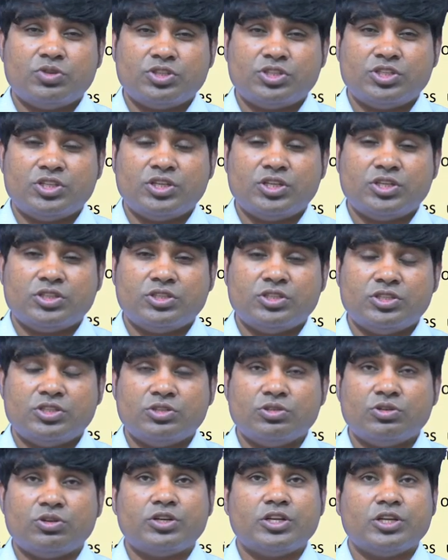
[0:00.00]
process
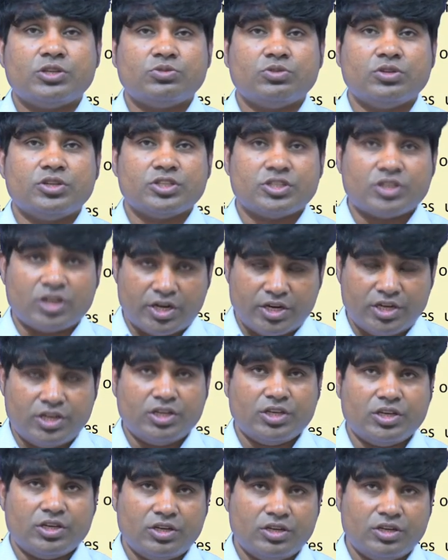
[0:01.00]
is not actually static,